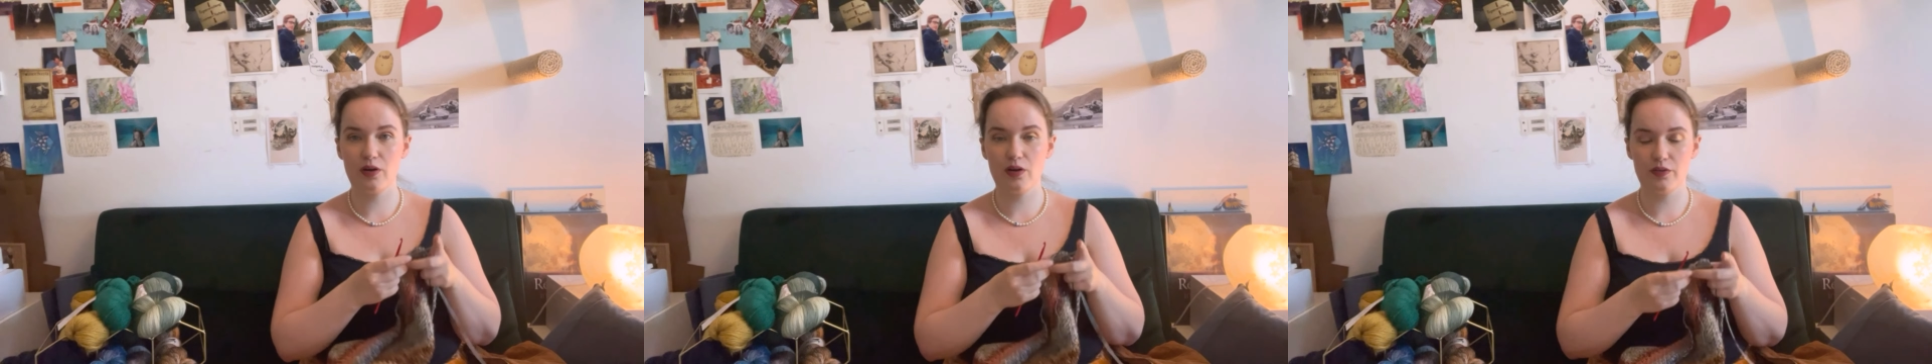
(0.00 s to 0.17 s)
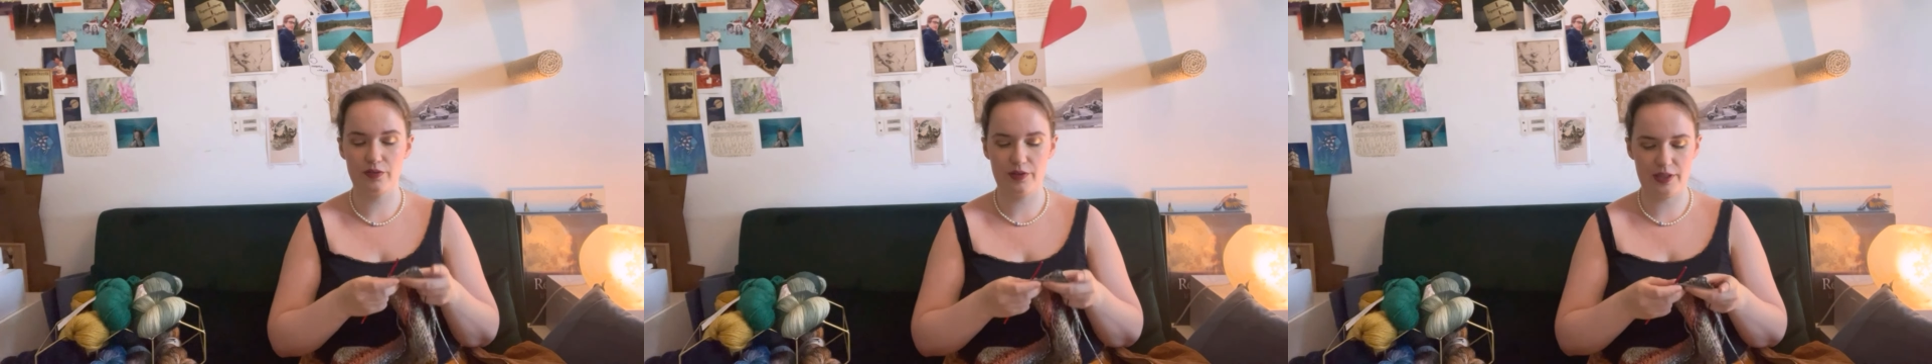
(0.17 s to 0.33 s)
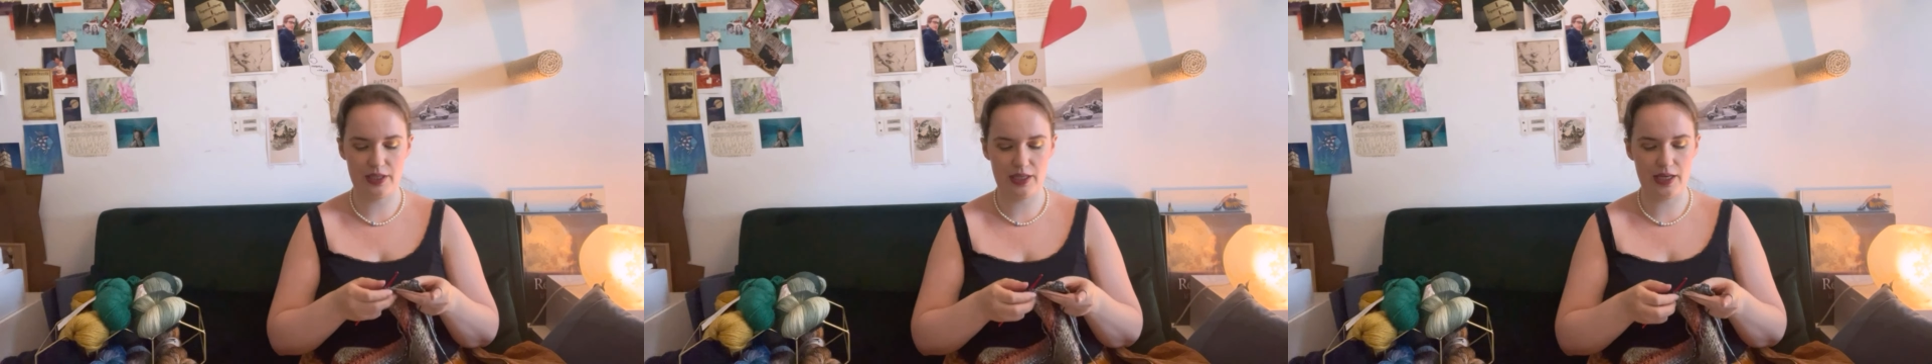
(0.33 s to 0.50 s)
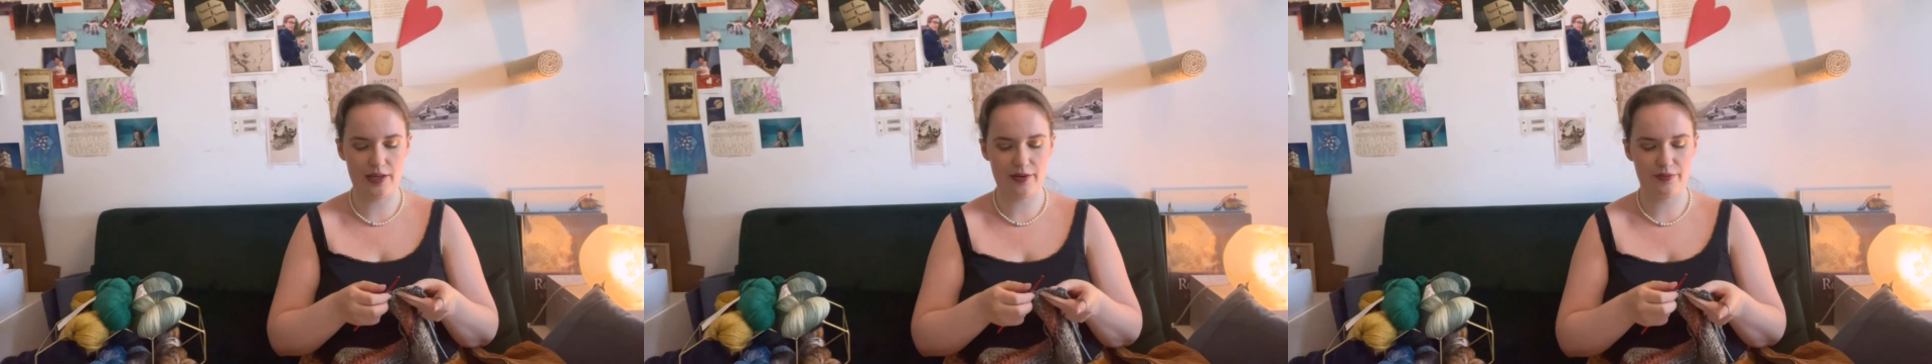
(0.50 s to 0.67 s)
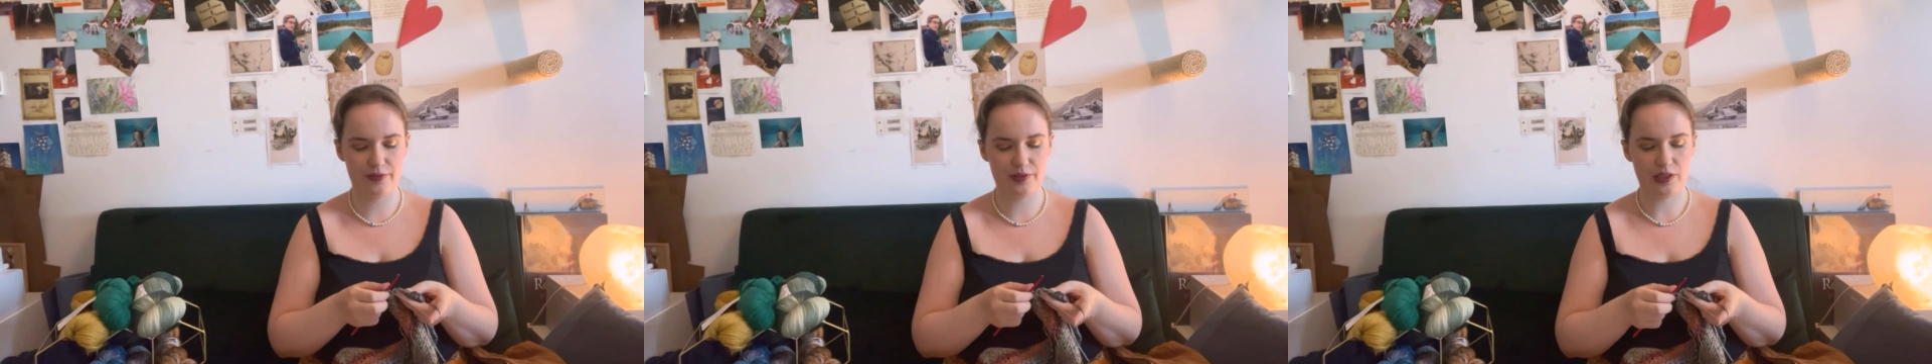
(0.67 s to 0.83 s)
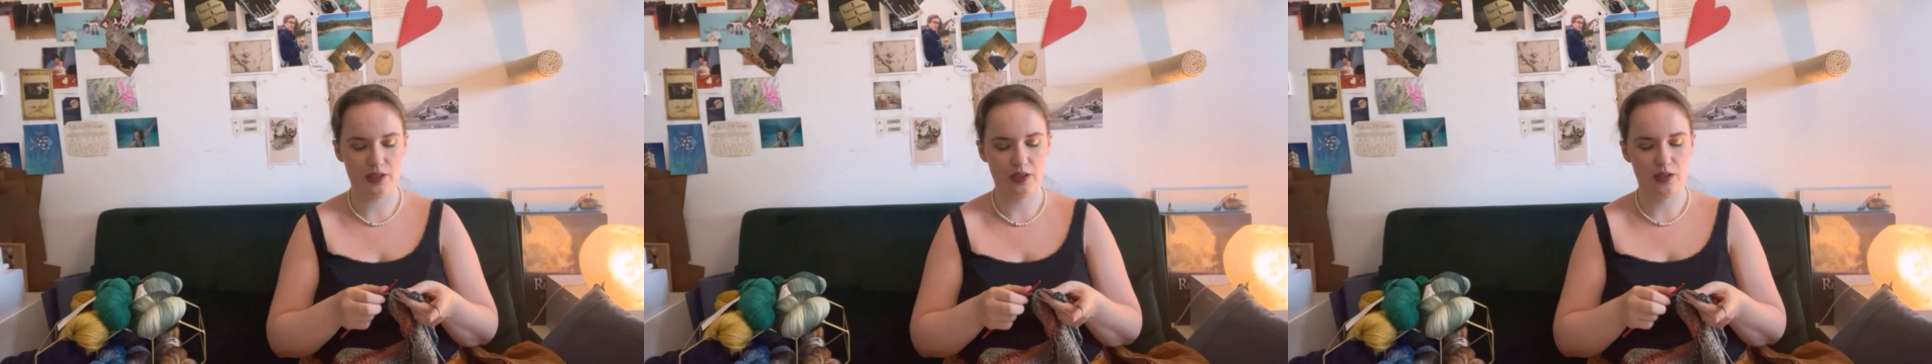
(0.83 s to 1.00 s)
of it
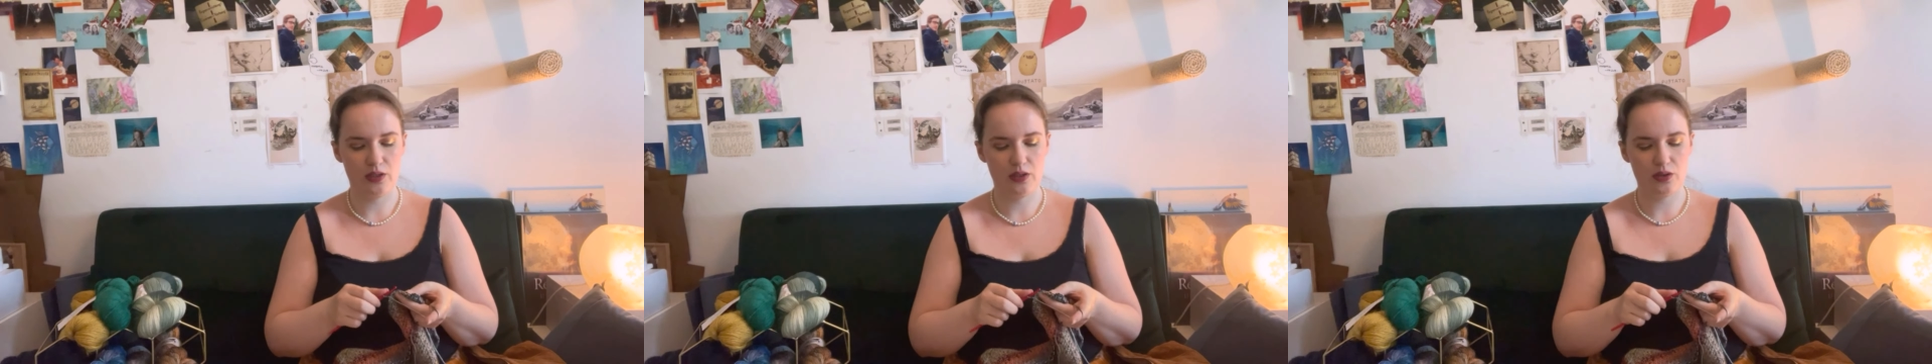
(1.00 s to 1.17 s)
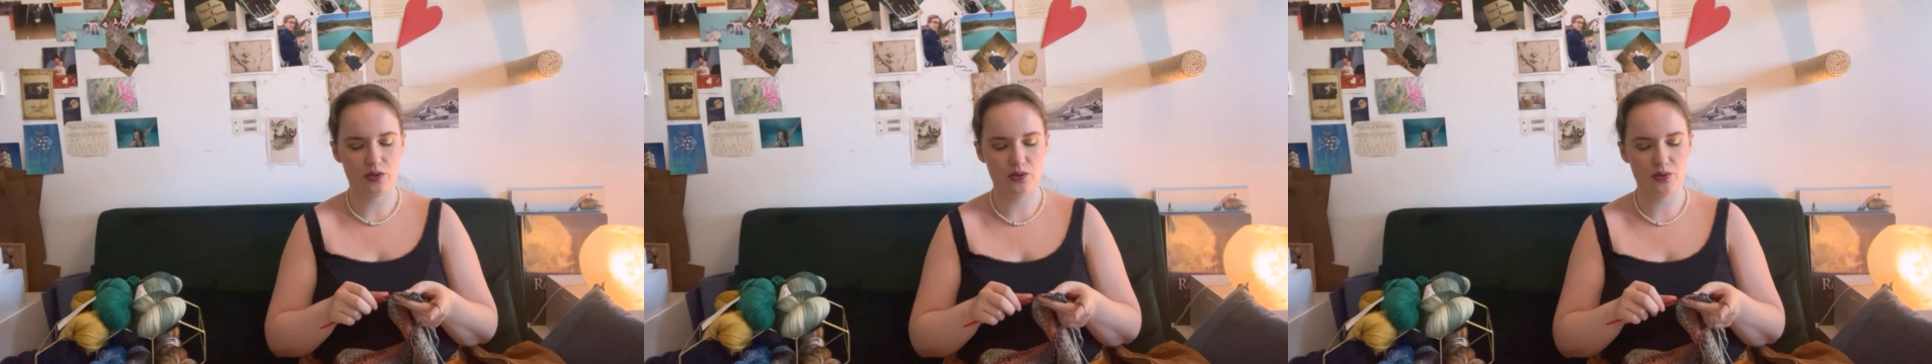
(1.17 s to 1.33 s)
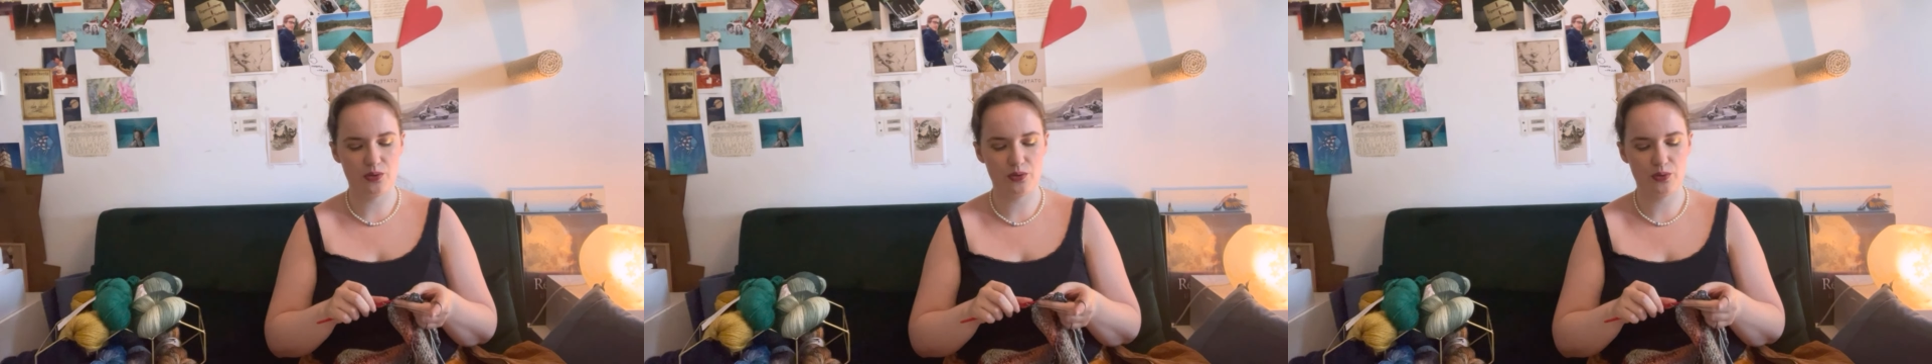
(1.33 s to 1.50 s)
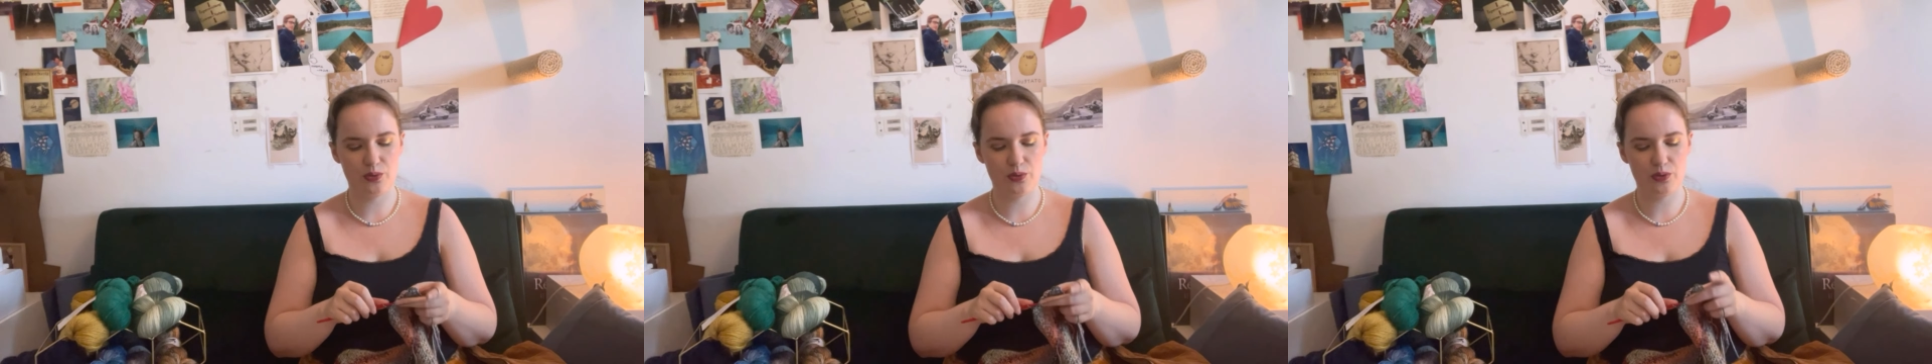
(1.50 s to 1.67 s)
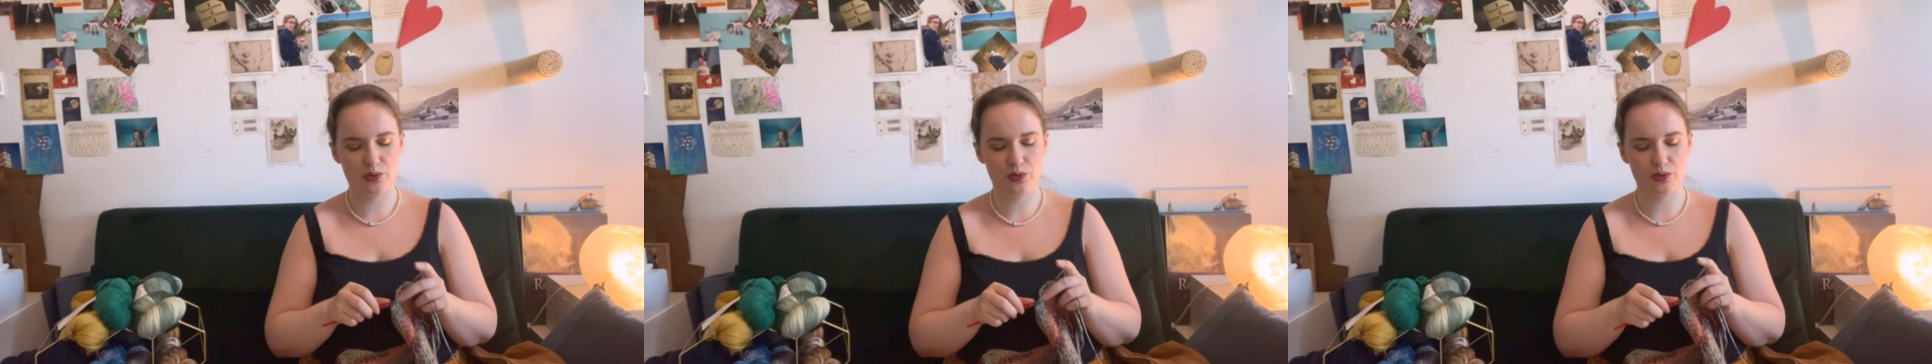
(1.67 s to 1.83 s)
left to